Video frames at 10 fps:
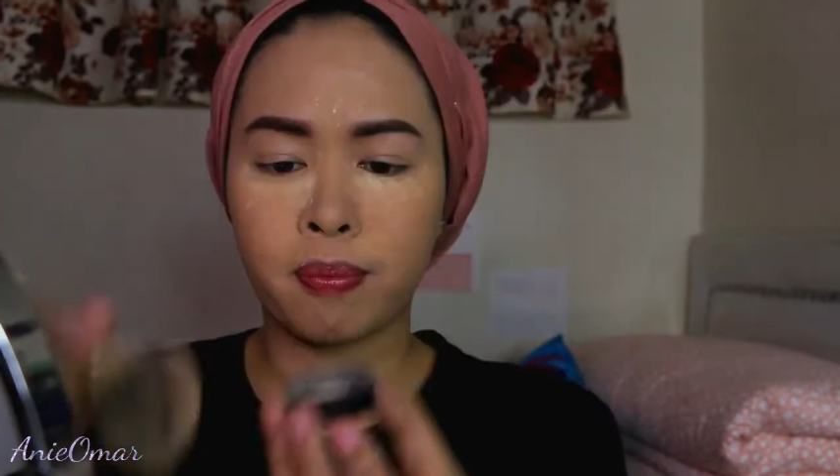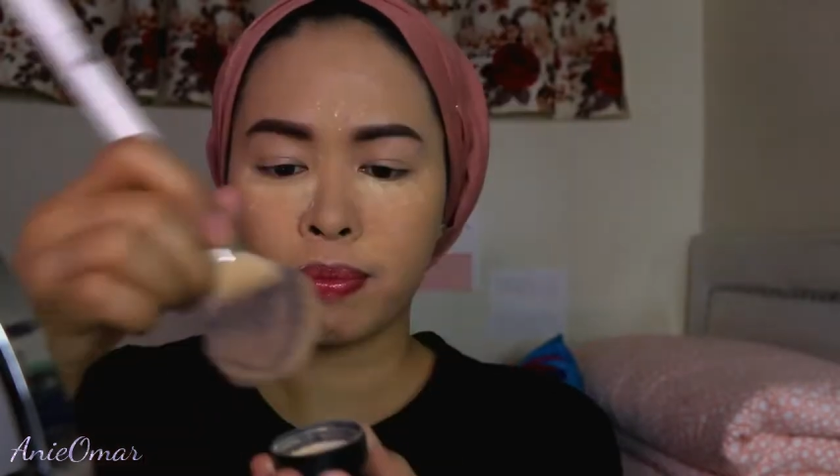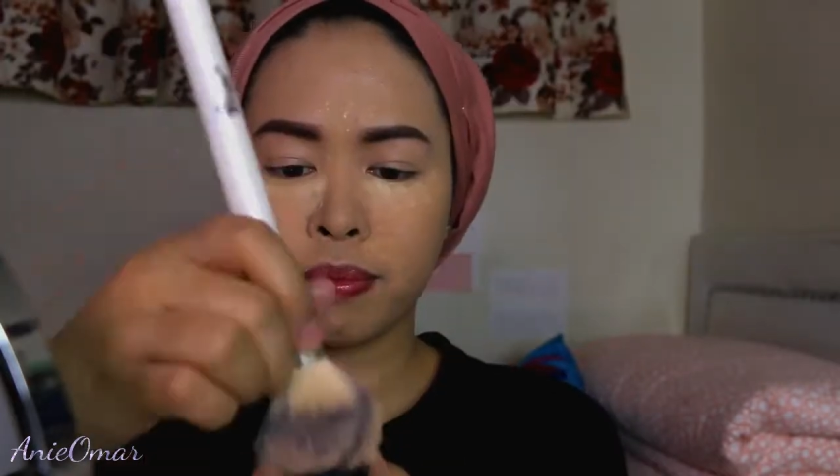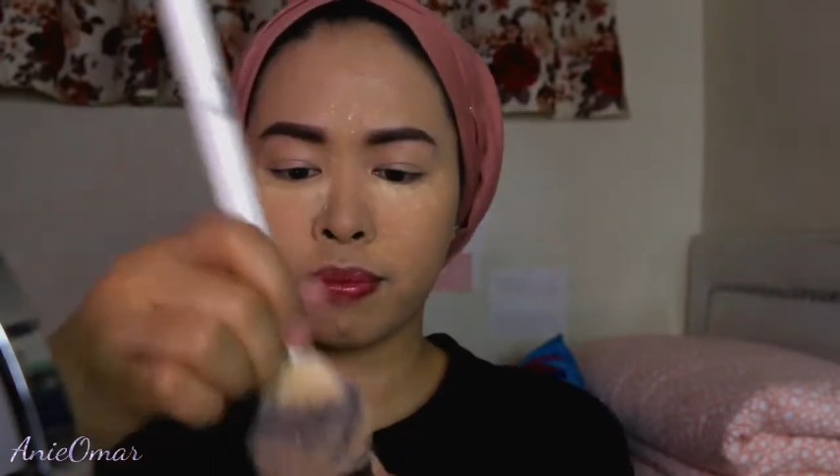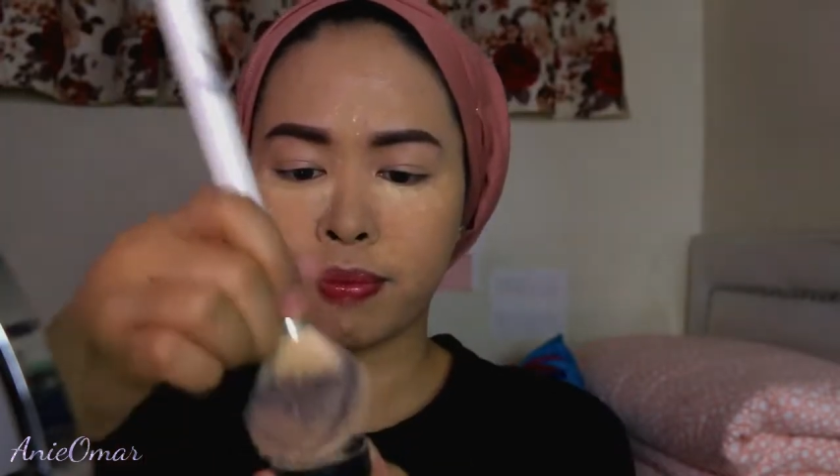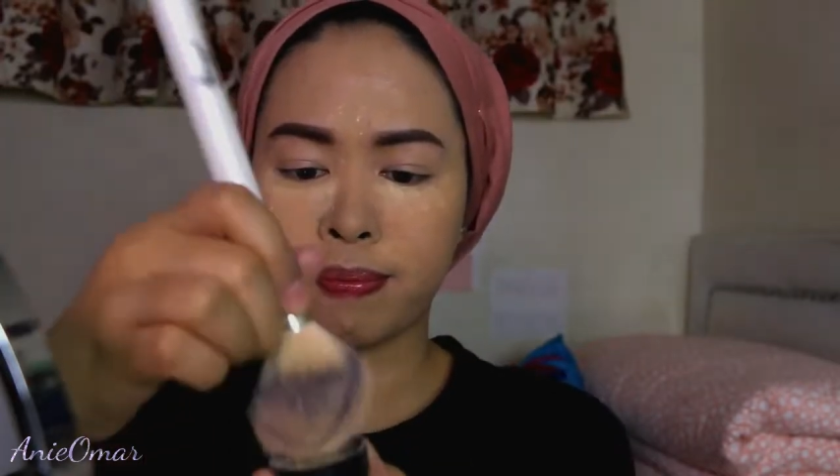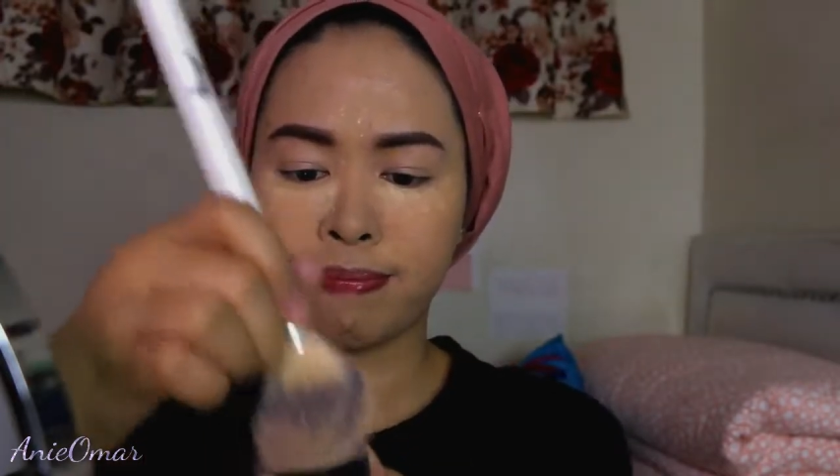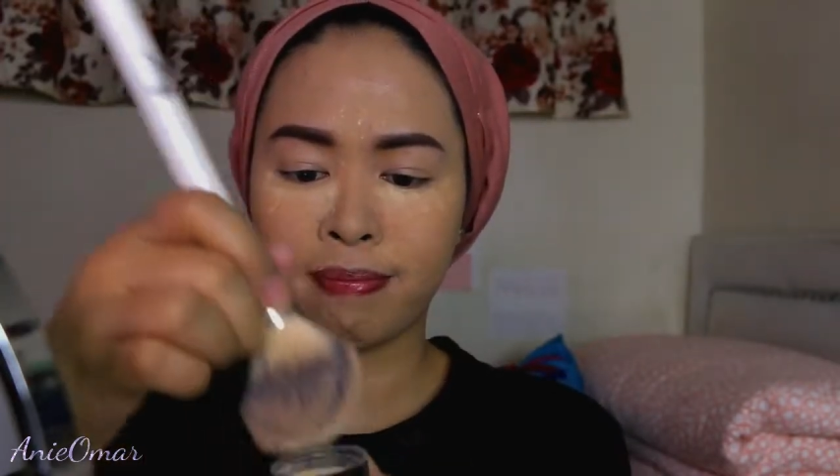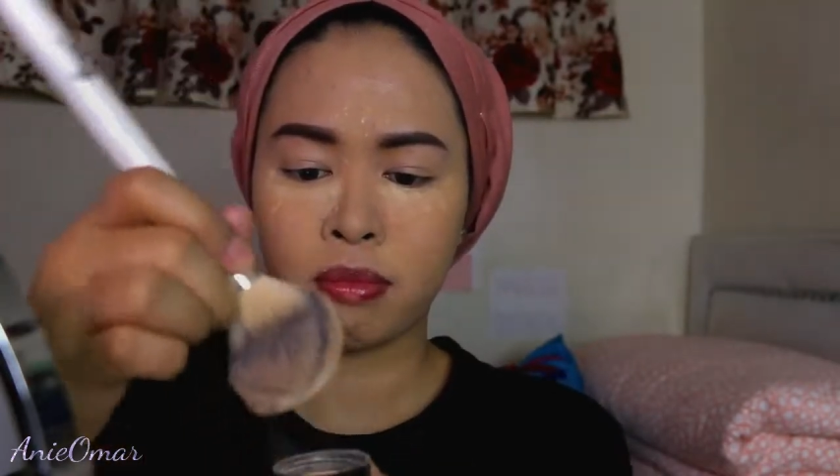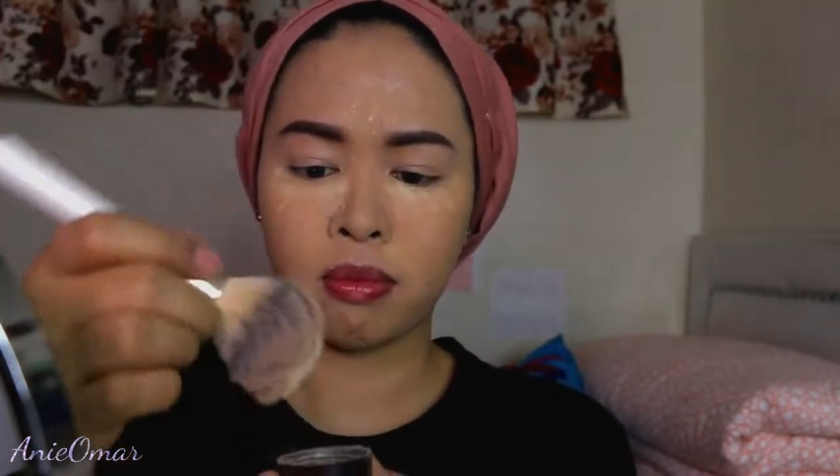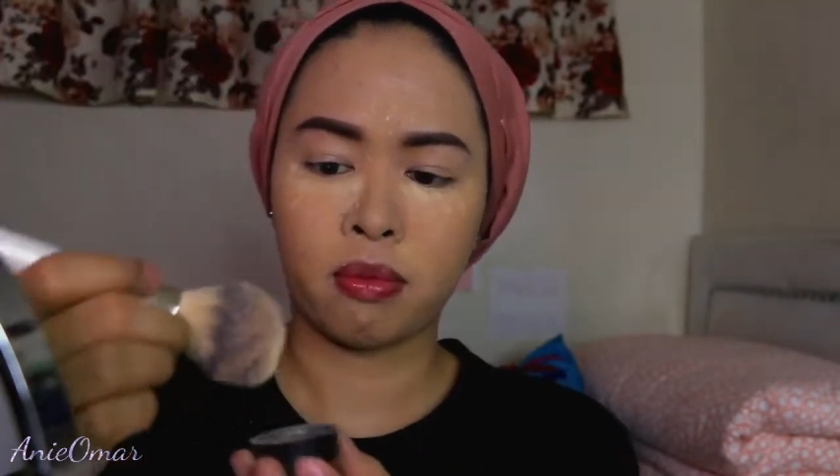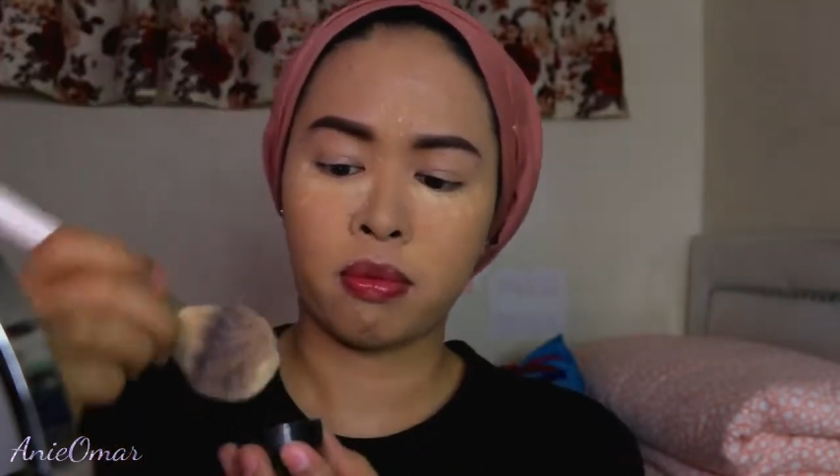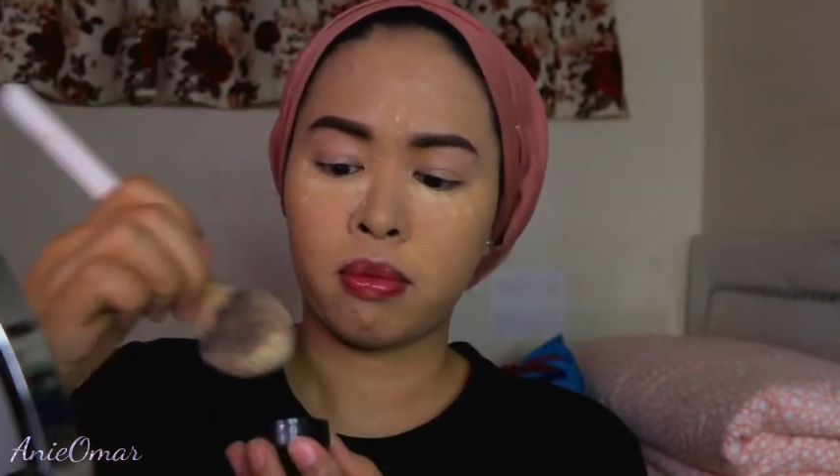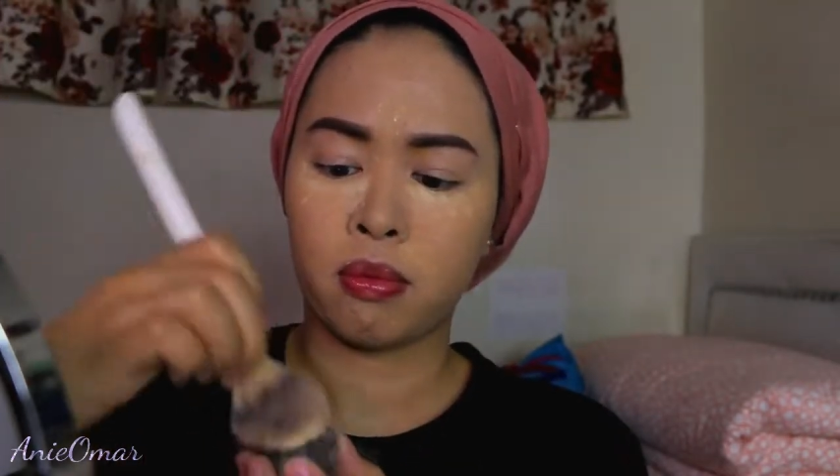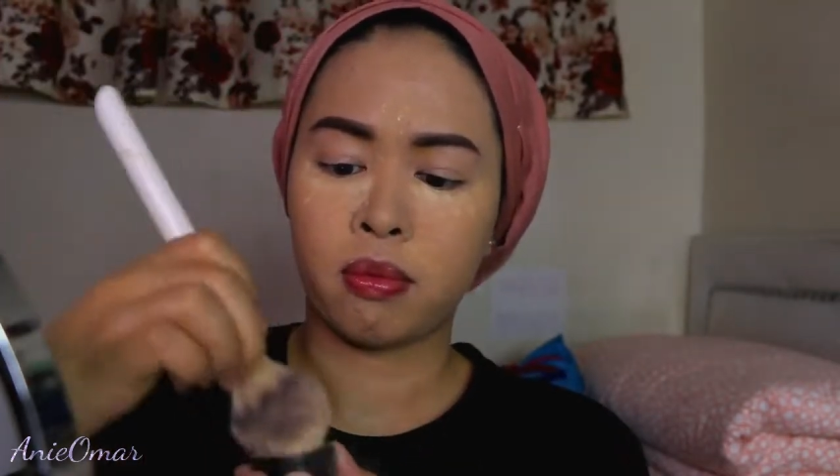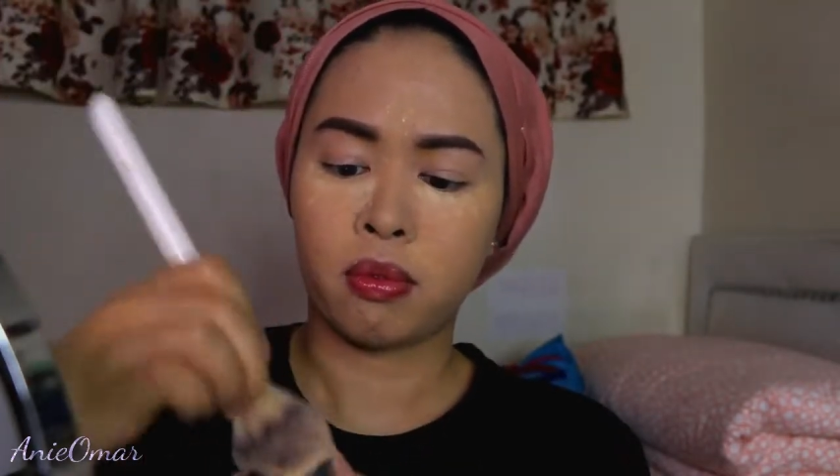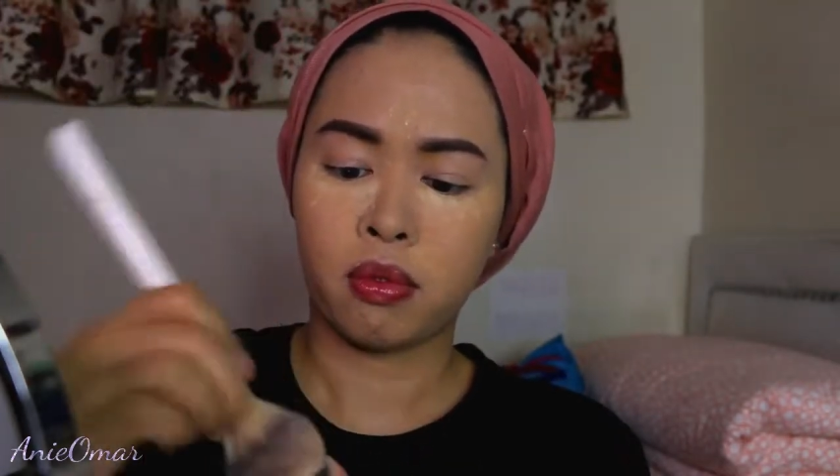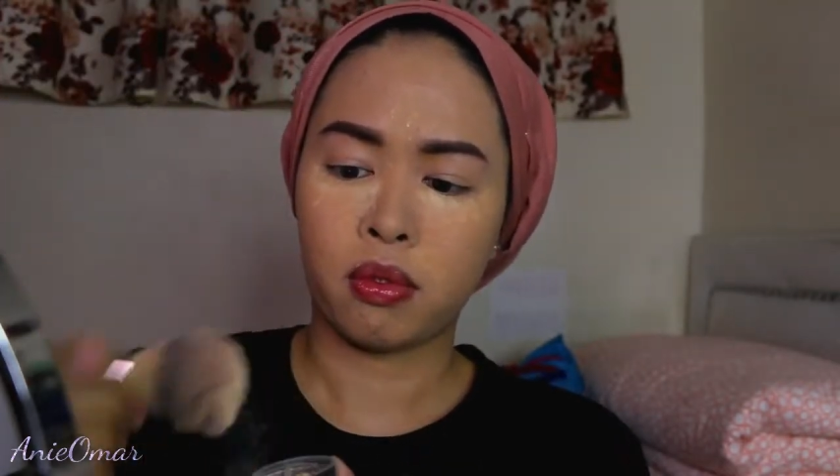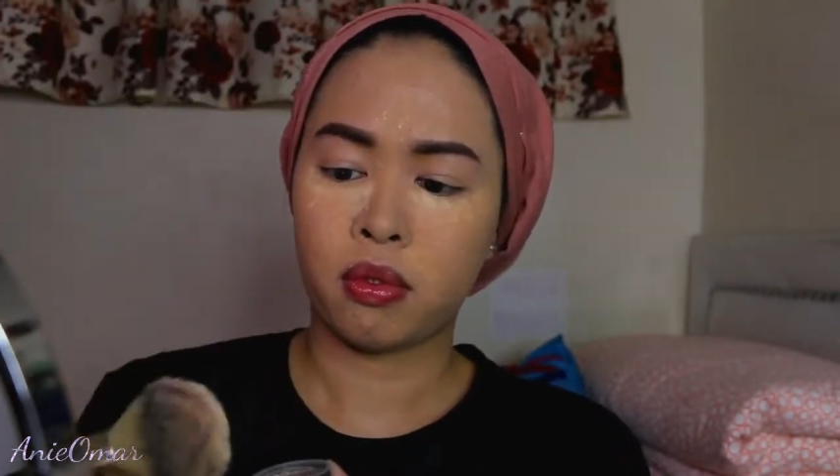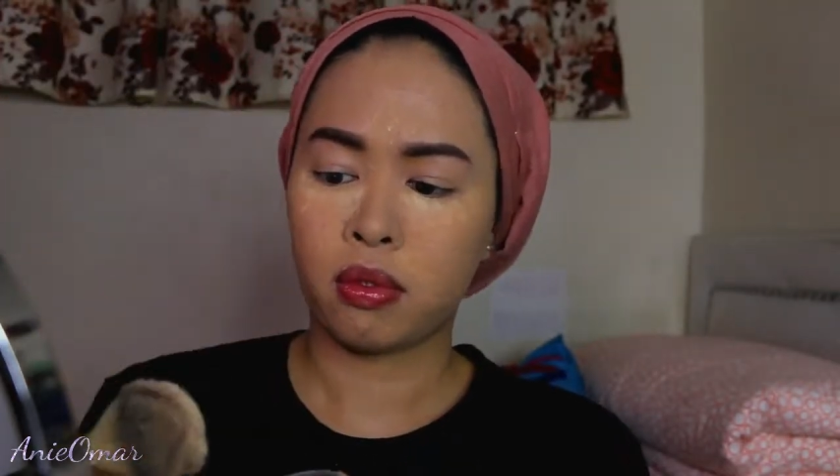I'm gonna use a
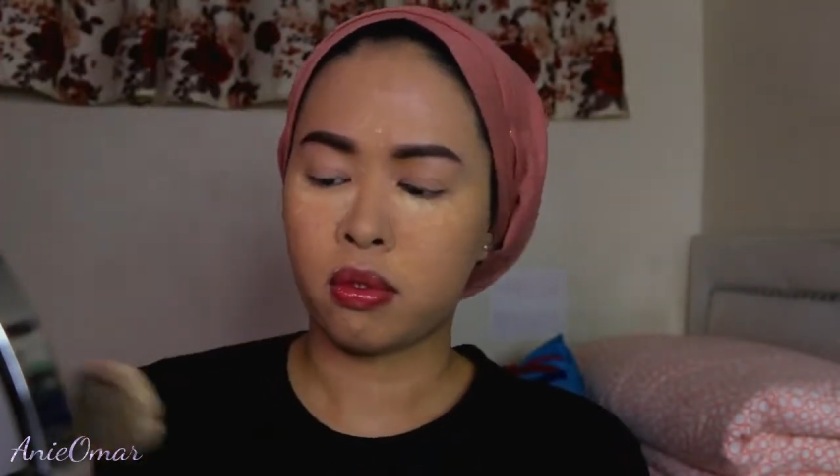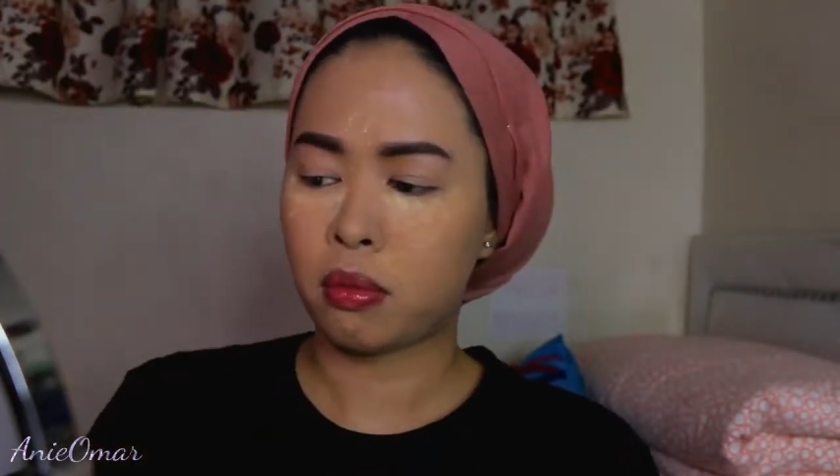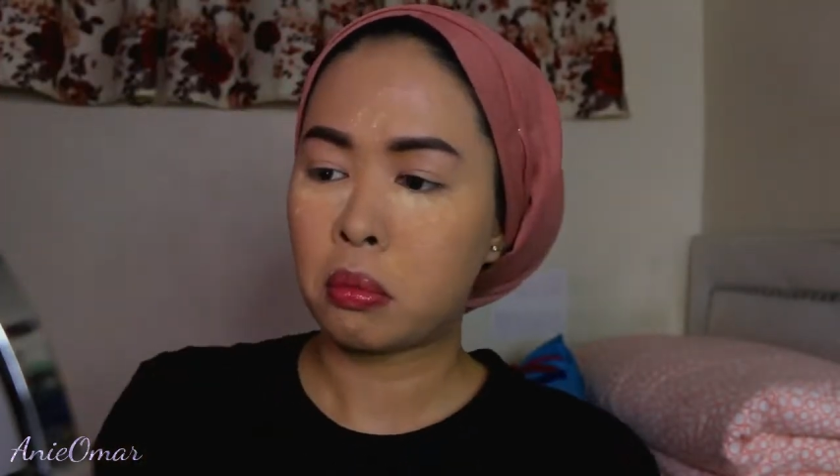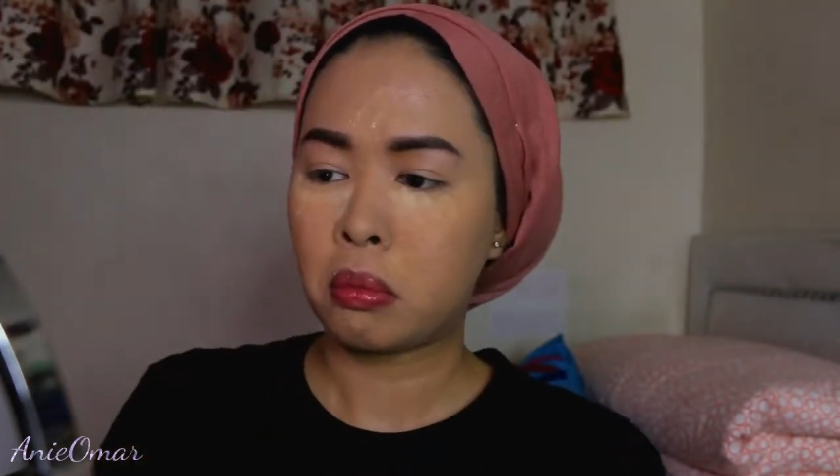fluffy